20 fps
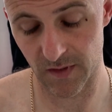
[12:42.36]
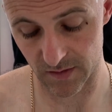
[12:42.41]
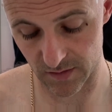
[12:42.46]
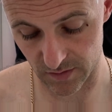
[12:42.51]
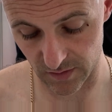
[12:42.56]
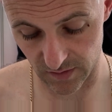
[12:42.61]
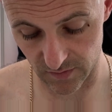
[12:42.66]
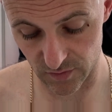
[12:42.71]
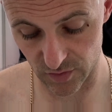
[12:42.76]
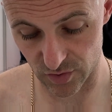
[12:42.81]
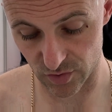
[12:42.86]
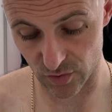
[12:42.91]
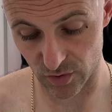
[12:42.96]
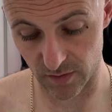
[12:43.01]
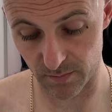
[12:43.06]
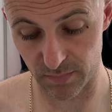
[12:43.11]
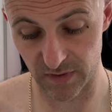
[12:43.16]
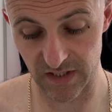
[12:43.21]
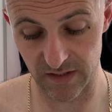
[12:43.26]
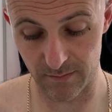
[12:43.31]
So you just got
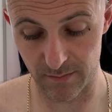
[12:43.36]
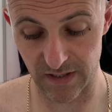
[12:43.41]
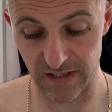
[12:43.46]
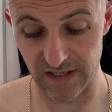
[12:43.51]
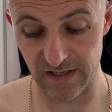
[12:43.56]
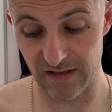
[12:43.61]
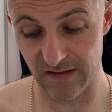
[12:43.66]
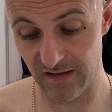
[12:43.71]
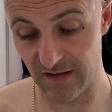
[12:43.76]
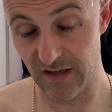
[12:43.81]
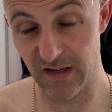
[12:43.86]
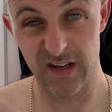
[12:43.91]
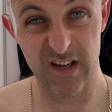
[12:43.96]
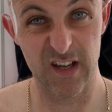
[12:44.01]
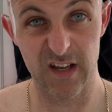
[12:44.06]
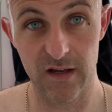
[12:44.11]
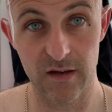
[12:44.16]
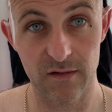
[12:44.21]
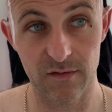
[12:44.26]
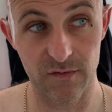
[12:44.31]
to play it by
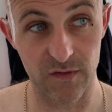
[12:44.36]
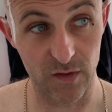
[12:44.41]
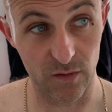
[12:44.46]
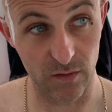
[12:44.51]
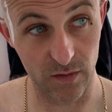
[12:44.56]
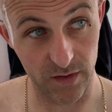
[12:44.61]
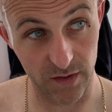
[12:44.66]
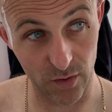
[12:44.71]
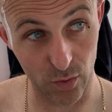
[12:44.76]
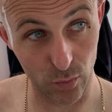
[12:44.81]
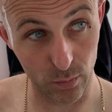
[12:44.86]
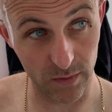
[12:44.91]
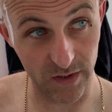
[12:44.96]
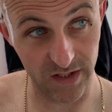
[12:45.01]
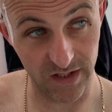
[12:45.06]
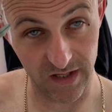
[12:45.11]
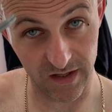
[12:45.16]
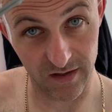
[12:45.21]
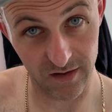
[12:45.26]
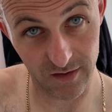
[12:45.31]
feel and hope that
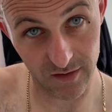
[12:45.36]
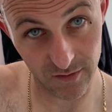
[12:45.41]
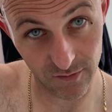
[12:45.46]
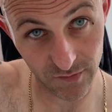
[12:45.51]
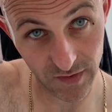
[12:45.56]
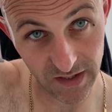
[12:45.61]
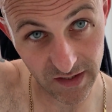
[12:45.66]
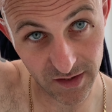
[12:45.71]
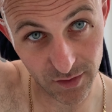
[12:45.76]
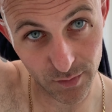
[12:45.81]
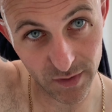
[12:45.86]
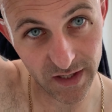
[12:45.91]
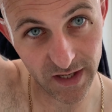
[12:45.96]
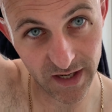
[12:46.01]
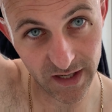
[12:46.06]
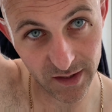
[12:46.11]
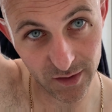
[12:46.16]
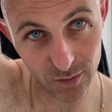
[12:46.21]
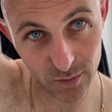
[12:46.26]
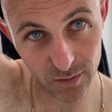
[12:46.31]
you find the right
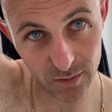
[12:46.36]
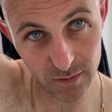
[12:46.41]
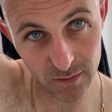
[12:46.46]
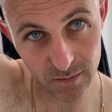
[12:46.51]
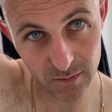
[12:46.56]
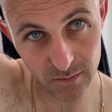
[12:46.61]
angle.